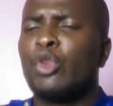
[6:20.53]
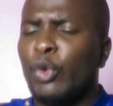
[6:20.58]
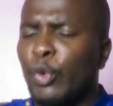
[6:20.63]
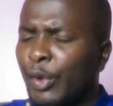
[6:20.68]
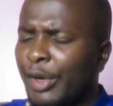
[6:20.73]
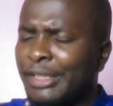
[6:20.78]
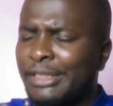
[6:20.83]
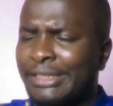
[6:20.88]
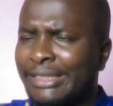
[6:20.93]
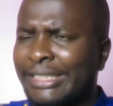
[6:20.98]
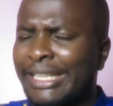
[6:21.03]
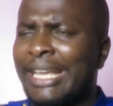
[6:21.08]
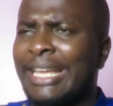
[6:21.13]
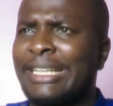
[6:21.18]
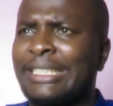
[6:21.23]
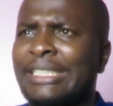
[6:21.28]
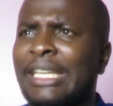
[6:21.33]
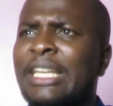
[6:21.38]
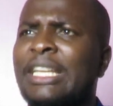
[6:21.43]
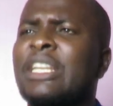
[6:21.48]
You will
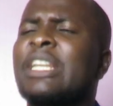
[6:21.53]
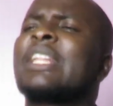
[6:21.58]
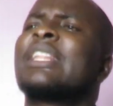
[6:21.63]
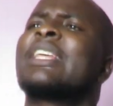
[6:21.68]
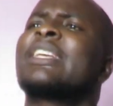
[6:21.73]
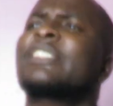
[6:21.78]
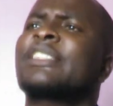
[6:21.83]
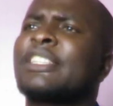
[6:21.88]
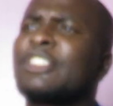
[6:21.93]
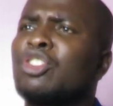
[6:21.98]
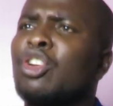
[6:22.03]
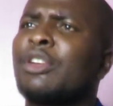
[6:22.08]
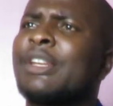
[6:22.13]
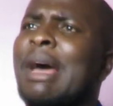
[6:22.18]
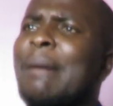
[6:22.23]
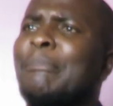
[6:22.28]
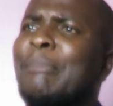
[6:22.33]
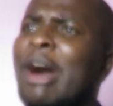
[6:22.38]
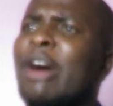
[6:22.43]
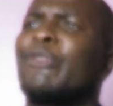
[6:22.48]
see it. This is not
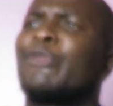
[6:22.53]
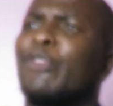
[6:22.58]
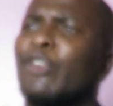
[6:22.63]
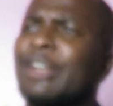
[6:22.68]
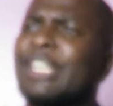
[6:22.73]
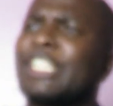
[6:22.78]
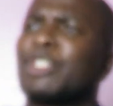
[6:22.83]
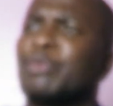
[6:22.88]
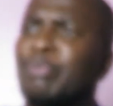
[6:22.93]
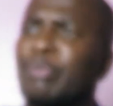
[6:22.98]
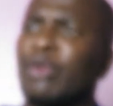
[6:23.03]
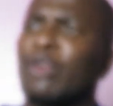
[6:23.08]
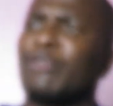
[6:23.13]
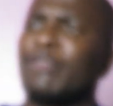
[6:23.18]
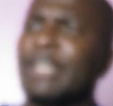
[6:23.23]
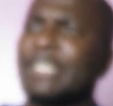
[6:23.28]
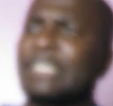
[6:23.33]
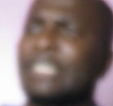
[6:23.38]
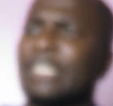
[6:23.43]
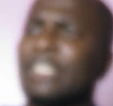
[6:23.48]
about forest
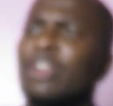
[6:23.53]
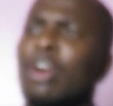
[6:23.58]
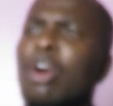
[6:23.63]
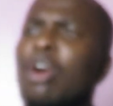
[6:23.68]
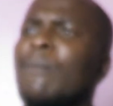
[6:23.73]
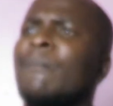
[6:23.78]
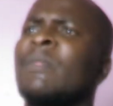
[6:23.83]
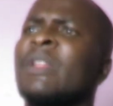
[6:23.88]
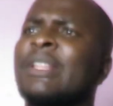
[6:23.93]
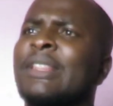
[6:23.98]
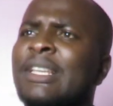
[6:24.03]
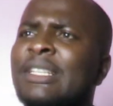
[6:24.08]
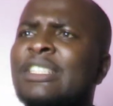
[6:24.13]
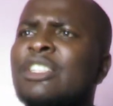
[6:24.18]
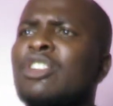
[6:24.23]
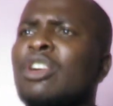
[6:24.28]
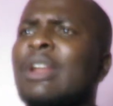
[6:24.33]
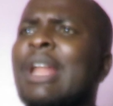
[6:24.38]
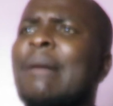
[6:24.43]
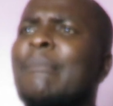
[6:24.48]
prophets. No, this
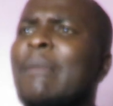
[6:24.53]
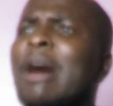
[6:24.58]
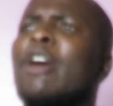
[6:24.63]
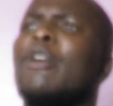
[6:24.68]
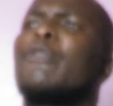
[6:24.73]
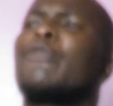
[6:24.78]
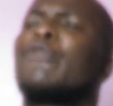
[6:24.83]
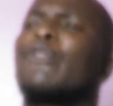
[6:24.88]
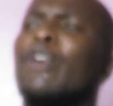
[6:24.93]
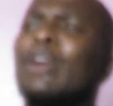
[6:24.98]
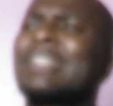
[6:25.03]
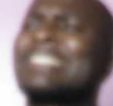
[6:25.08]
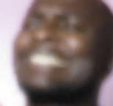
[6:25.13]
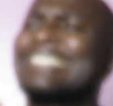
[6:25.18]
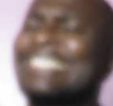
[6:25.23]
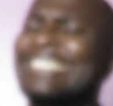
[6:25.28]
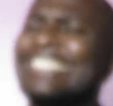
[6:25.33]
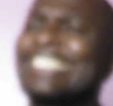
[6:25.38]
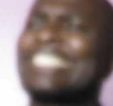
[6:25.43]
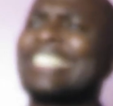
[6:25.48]
is not about
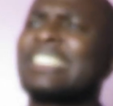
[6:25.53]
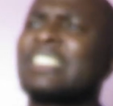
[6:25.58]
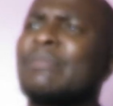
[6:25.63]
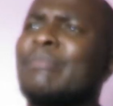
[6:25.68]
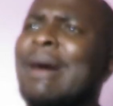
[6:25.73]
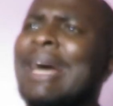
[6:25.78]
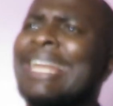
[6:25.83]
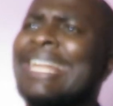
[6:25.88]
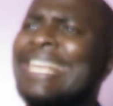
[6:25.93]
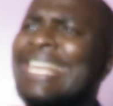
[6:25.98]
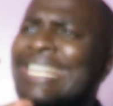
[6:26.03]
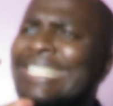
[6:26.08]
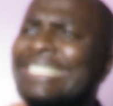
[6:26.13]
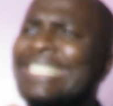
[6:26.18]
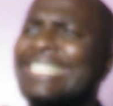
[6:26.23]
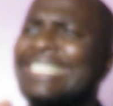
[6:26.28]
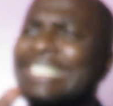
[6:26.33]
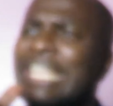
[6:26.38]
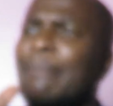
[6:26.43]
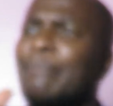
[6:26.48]
false teachers, but it
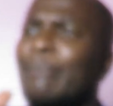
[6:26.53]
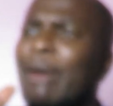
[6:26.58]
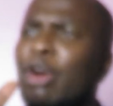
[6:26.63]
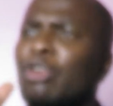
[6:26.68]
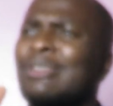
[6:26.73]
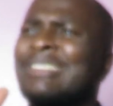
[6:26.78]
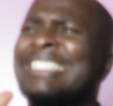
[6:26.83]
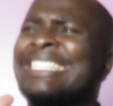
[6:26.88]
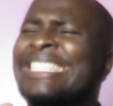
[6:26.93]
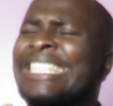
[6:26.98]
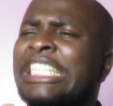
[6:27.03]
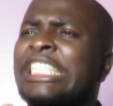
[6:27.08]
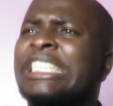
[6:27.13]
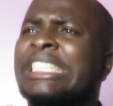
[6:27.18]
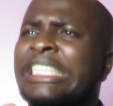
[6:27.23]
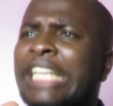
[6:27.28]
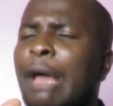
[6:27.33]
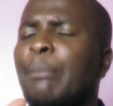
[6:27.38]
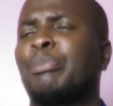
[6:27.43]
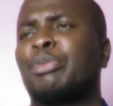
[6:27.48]
is about
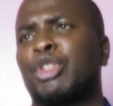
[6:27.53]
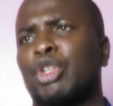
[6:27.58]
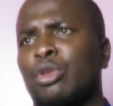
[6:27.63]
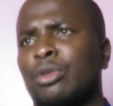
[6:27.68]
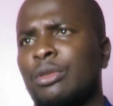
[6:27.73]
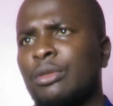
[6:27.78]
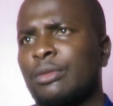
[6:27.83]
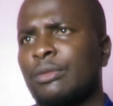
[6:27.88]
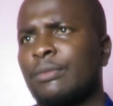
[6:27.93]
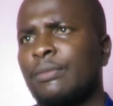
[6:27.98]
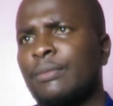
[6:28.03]
deception.